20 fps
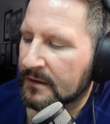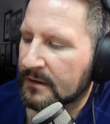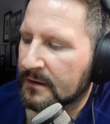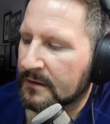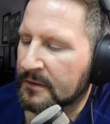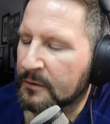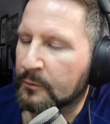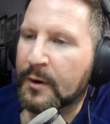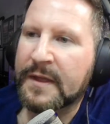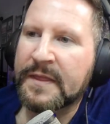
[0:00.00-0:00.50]

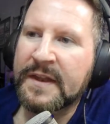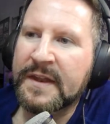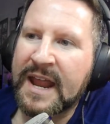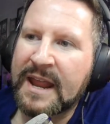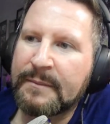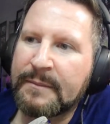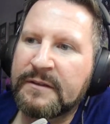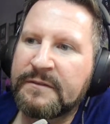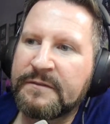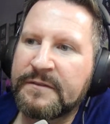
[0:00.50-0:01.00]
the way that
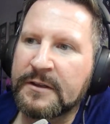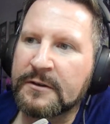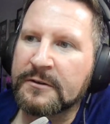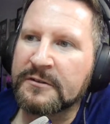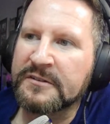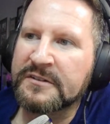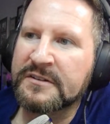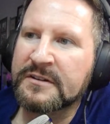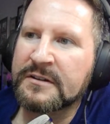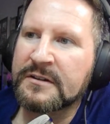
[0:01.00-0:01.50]
Amy
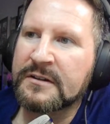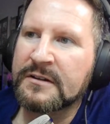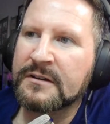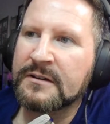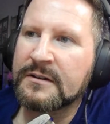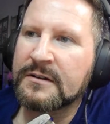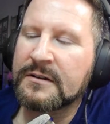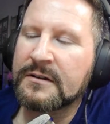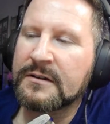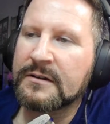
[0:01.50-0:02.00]
feels
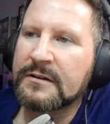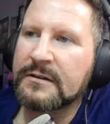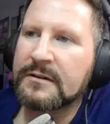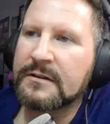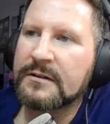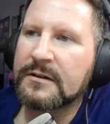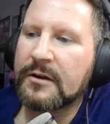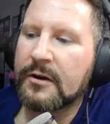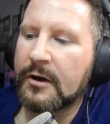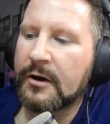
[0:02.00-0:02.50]

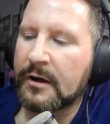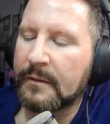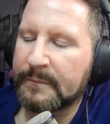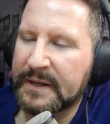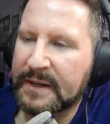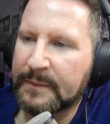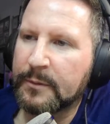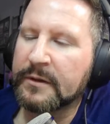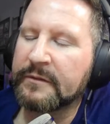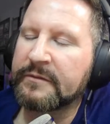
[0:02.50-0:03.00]
on
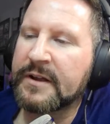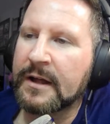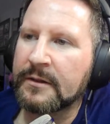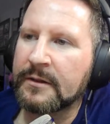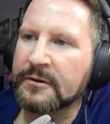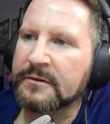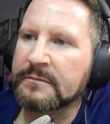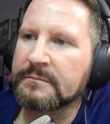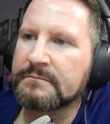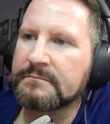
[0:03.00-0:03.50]
people of color.
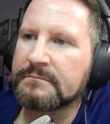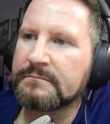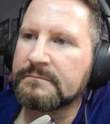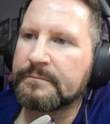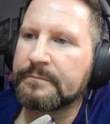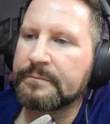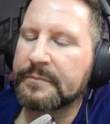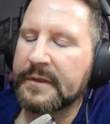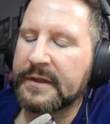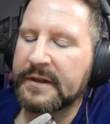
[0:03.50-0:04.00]

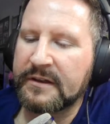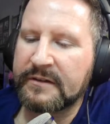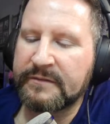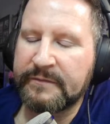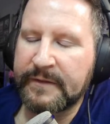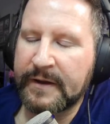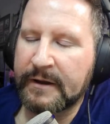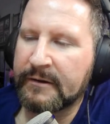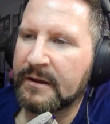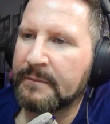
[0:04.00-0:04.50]
It is
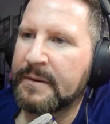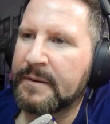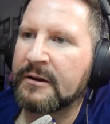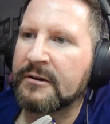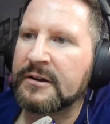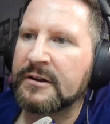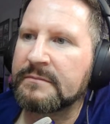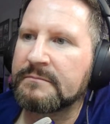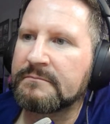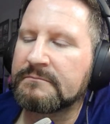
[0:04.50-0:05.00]
very apparent.